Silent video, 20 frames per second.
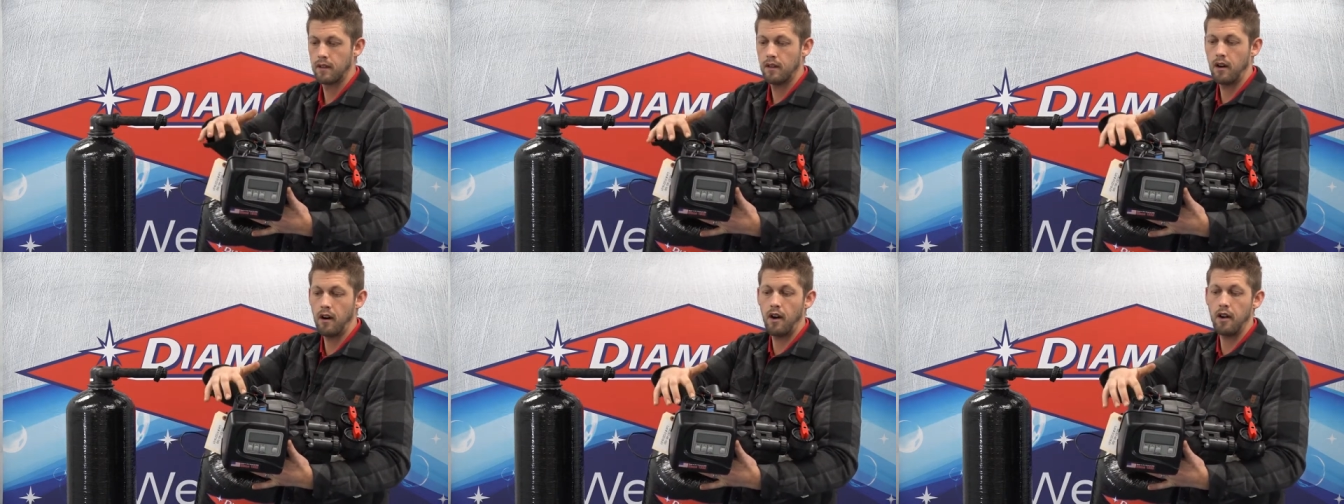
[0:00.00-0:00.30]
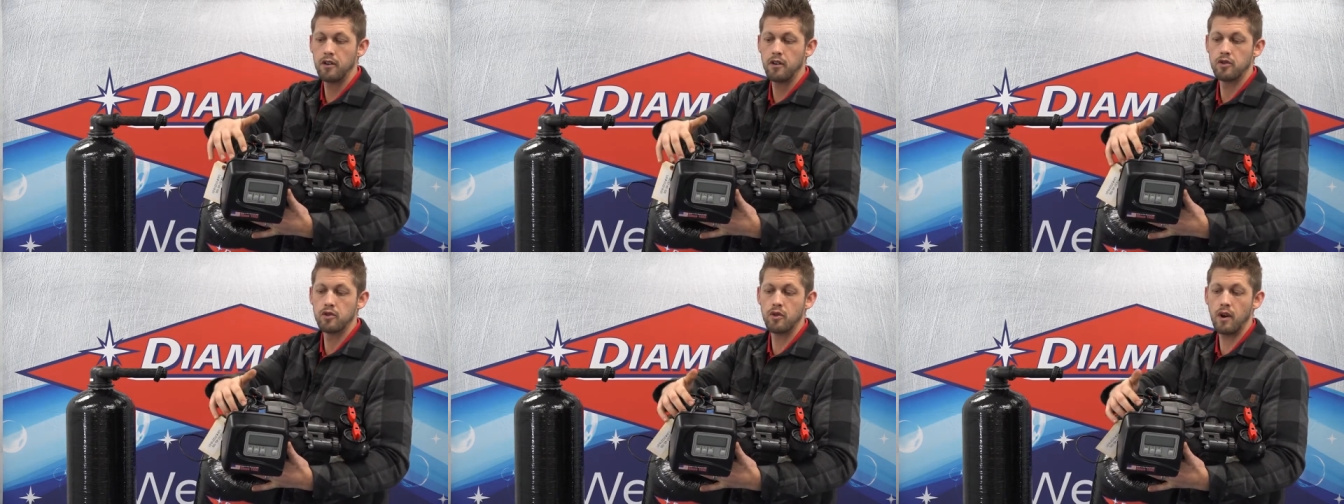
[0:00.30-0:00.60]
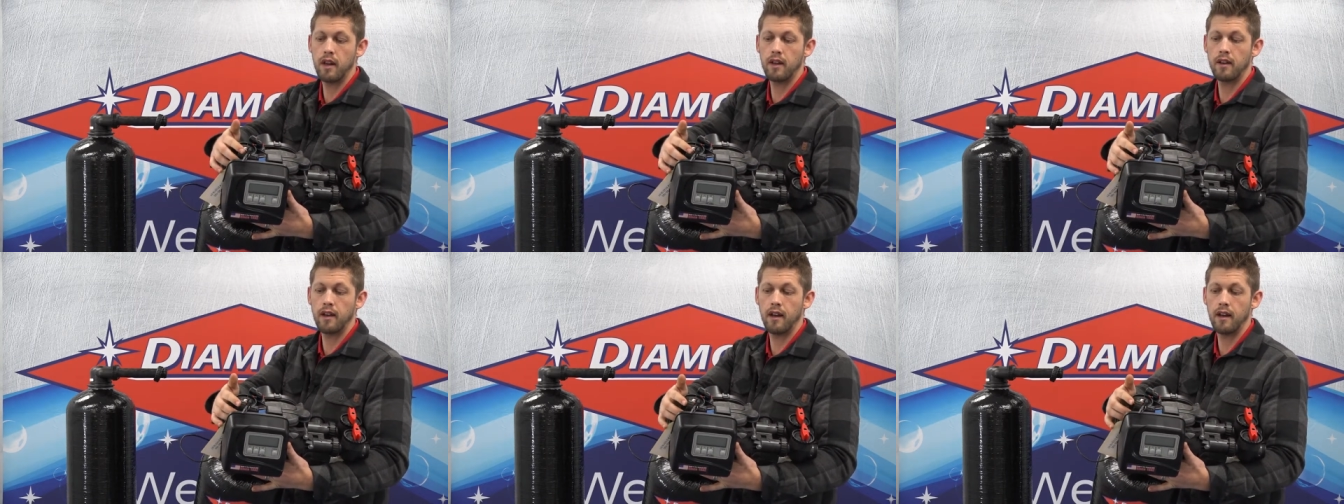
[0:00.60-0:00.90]
are on your
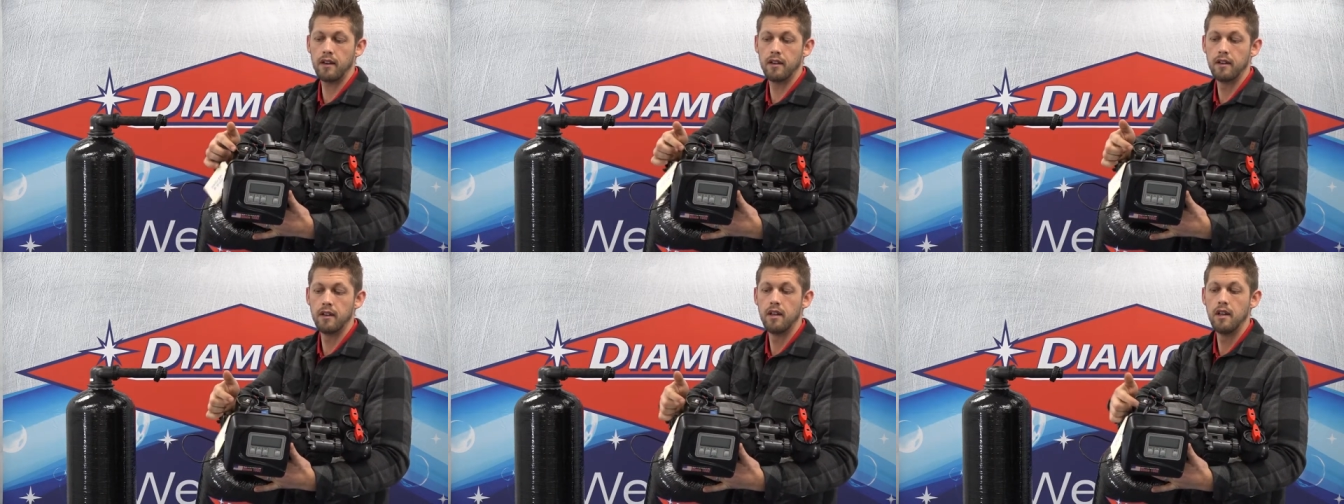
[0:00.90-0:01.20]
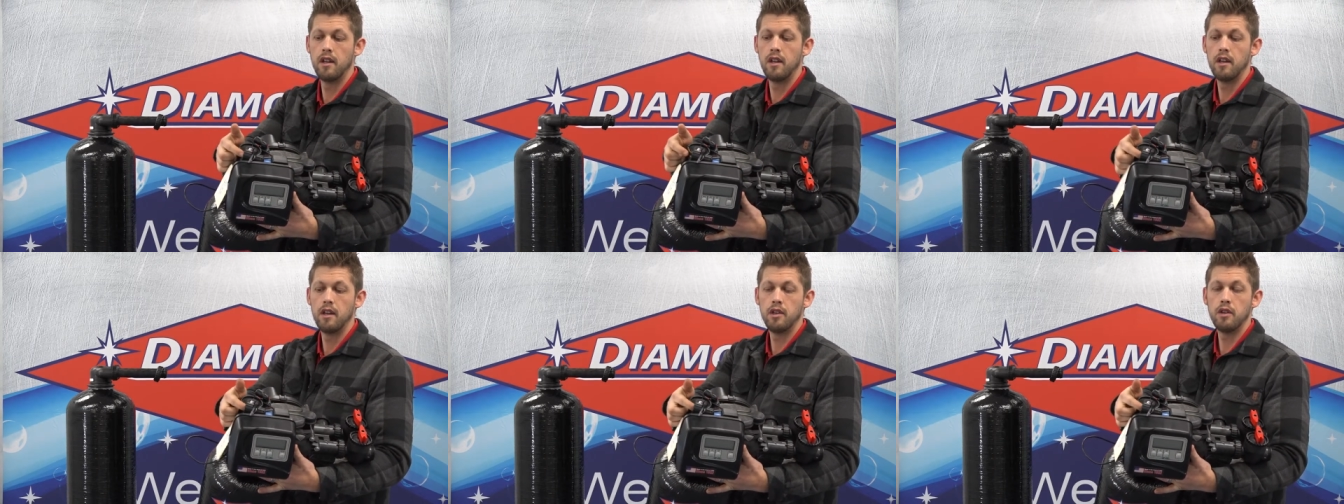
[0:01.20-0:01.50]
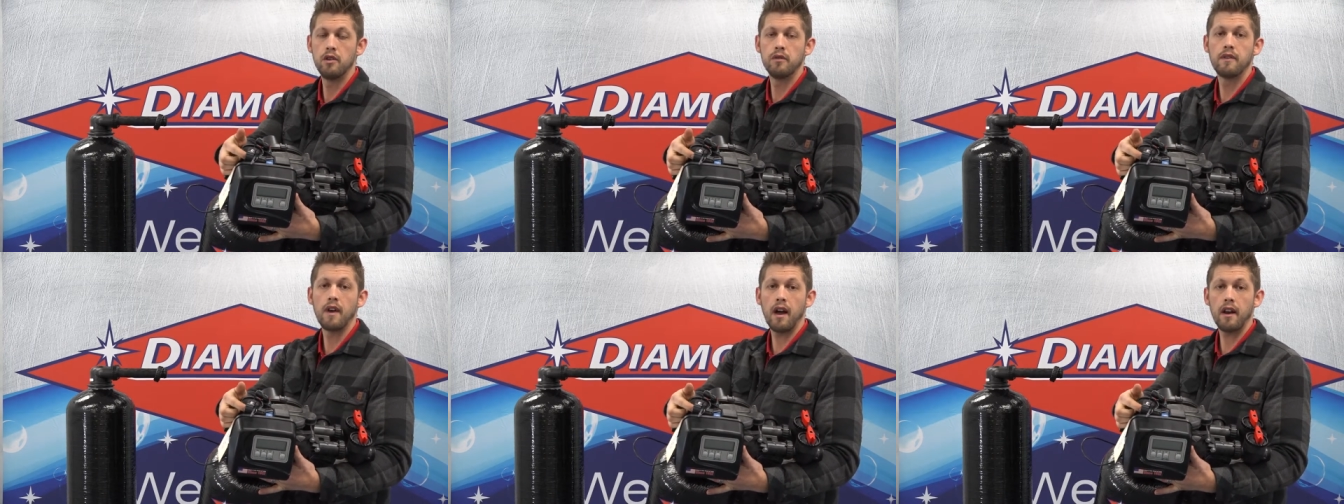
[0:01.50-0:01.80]
drain line.
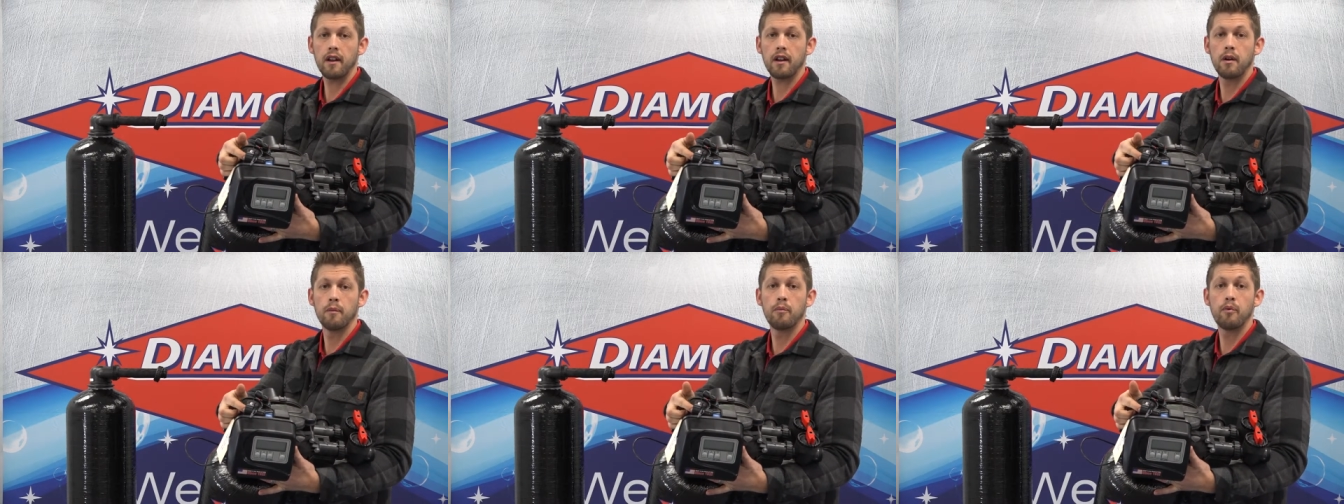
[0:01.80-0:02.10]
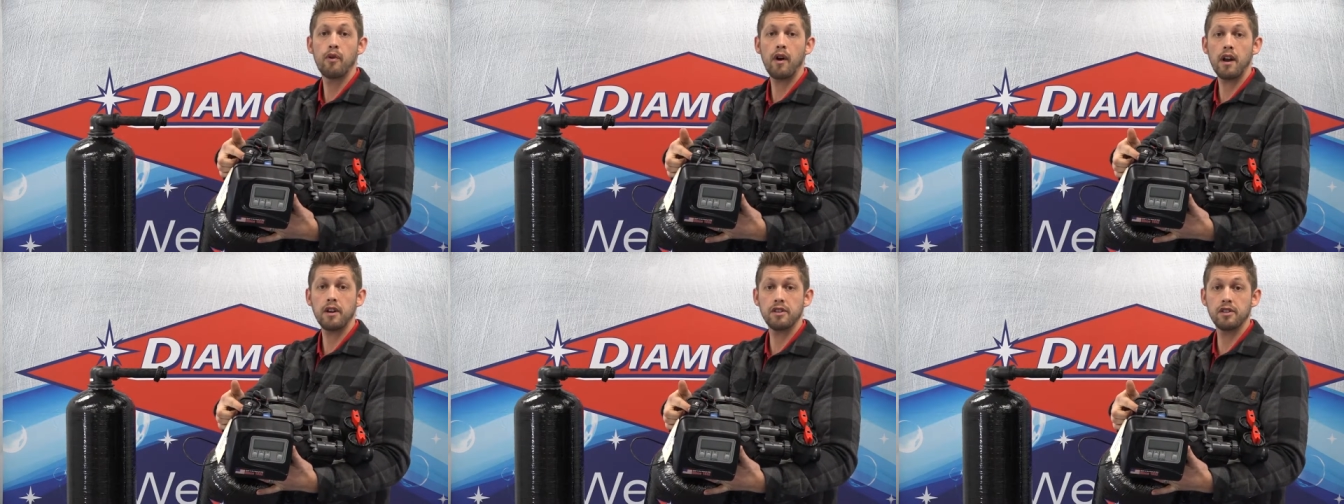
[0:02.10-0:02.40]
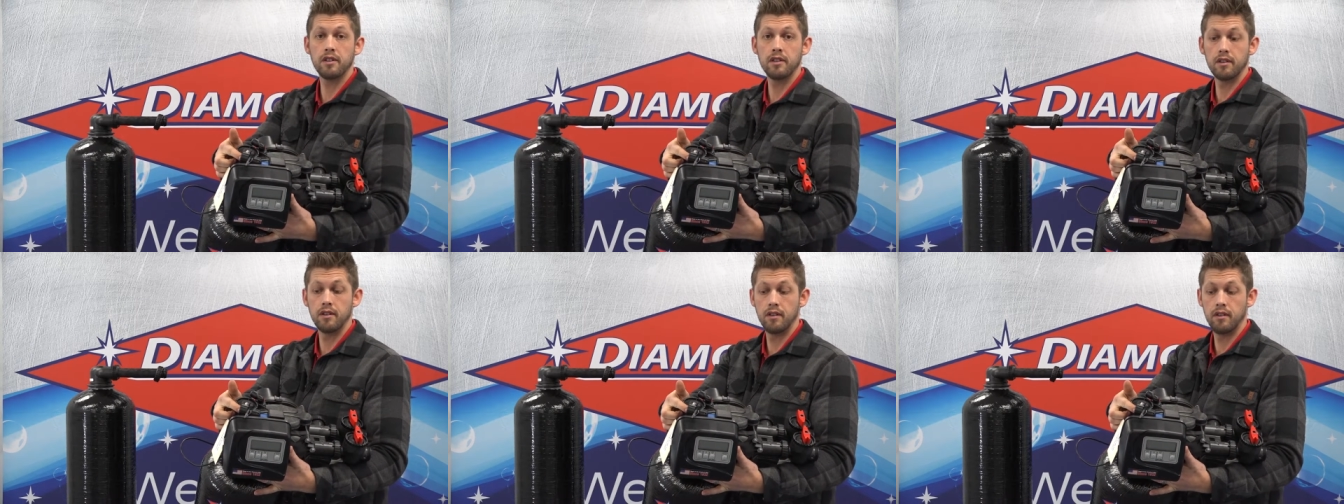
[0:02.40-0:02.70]
You've got a
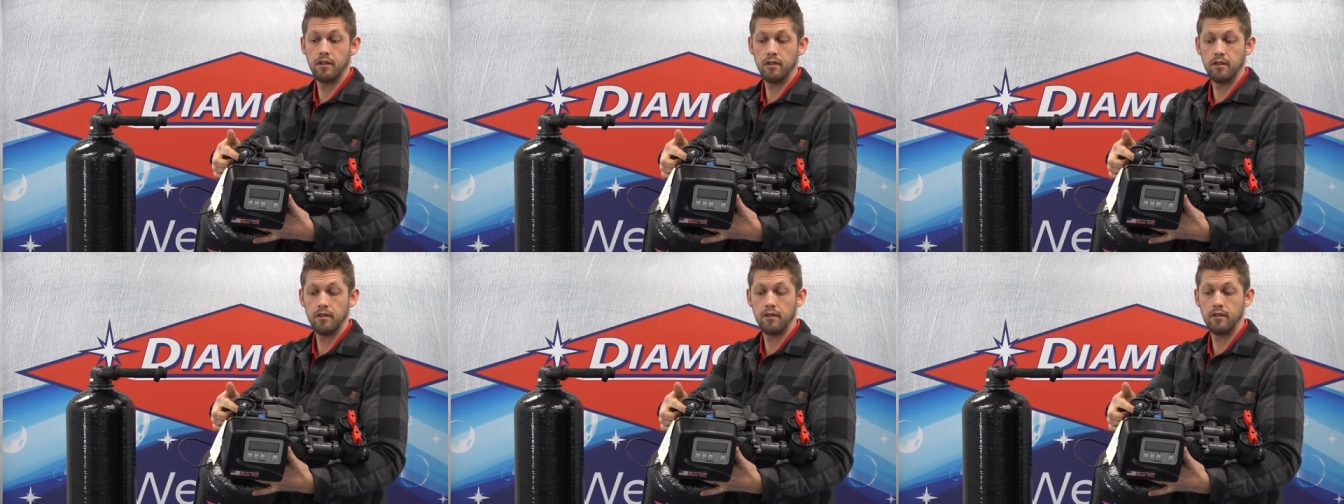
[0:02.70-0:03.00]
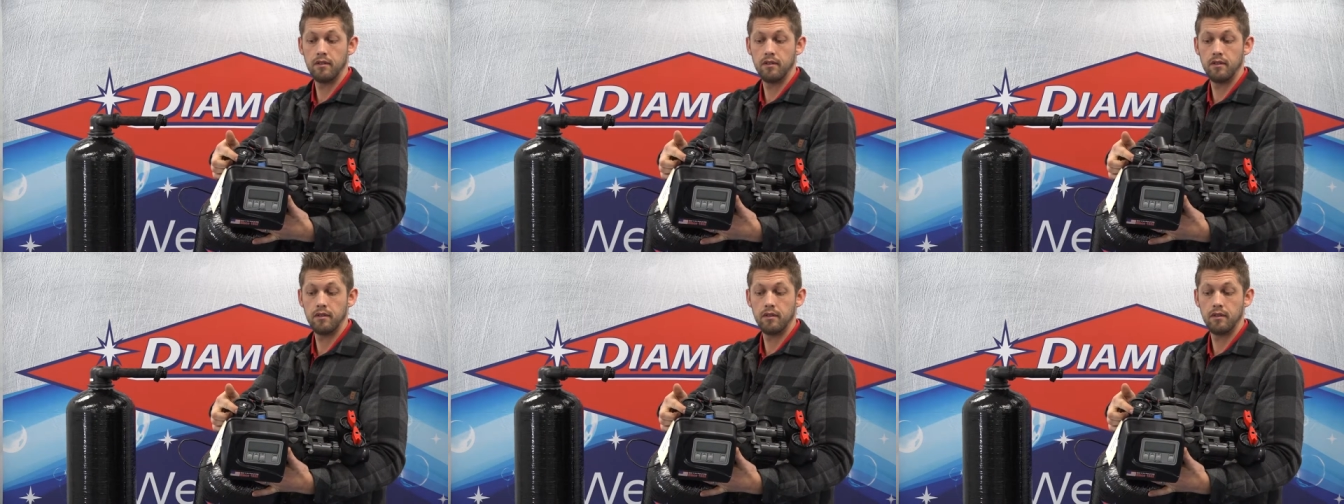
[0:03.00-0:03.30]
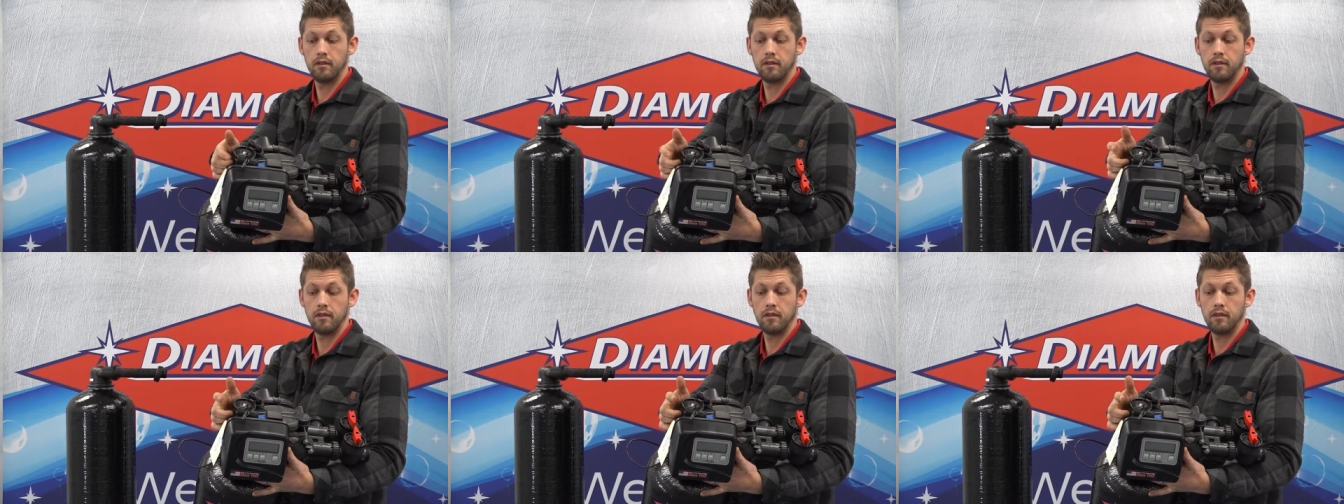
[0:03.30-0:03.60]
compression
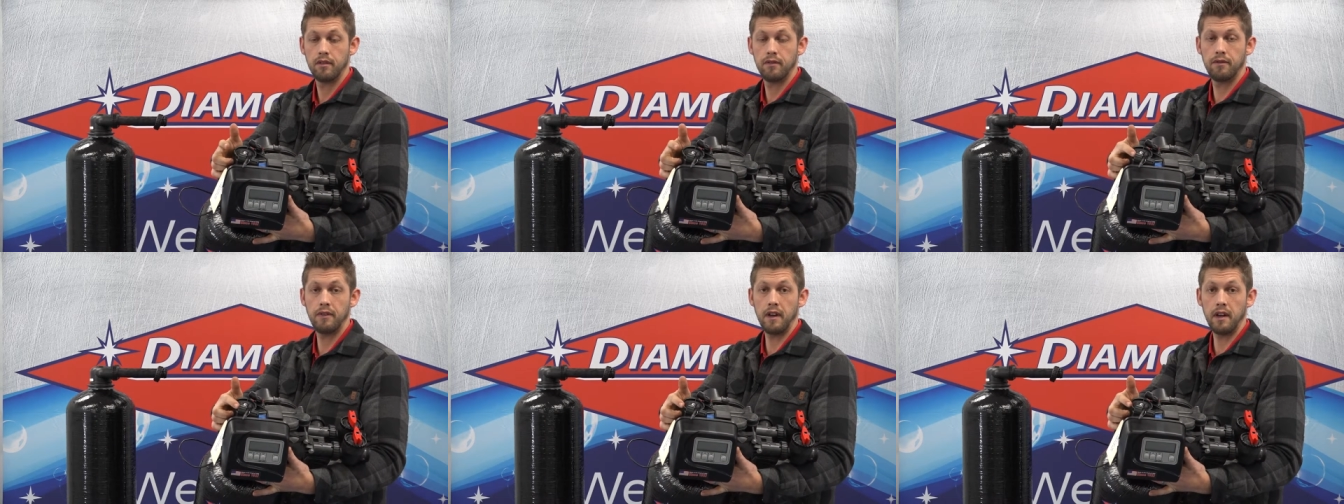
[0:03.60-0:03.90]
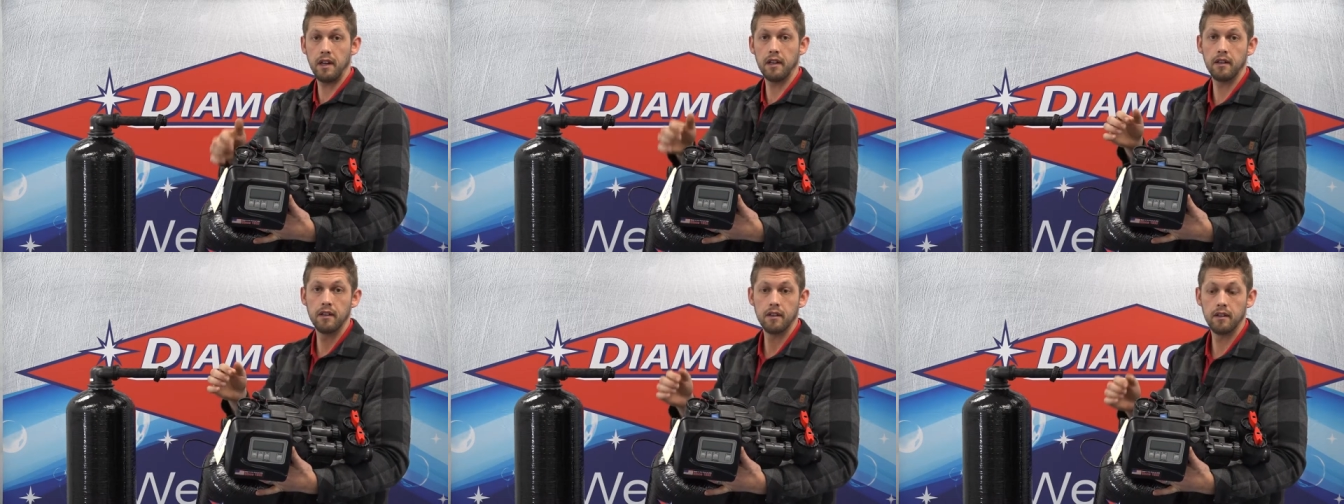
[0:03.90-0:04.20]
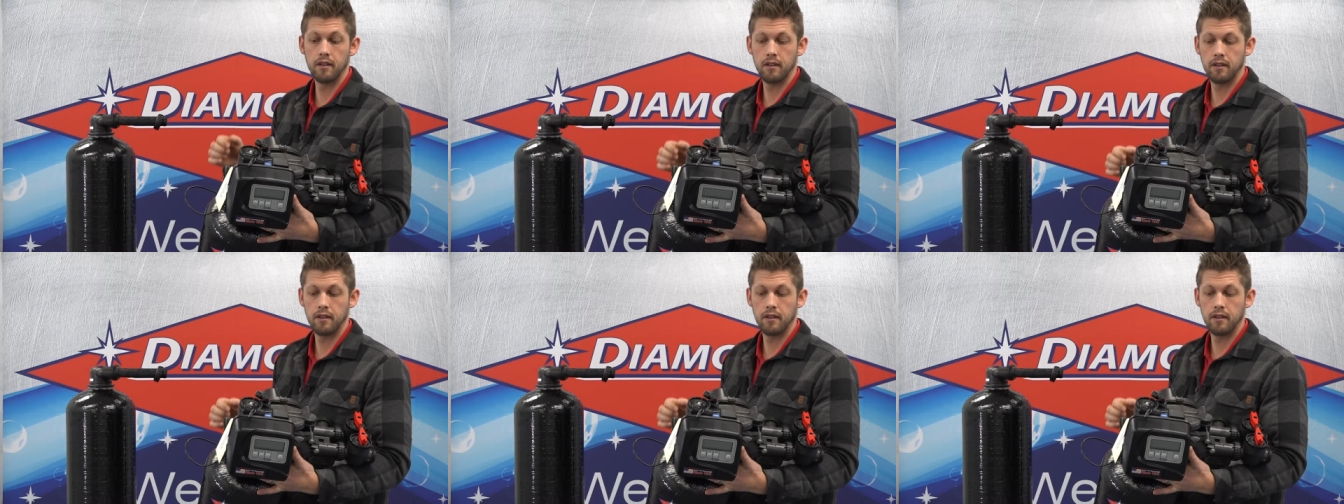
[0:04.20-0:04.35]
fitting.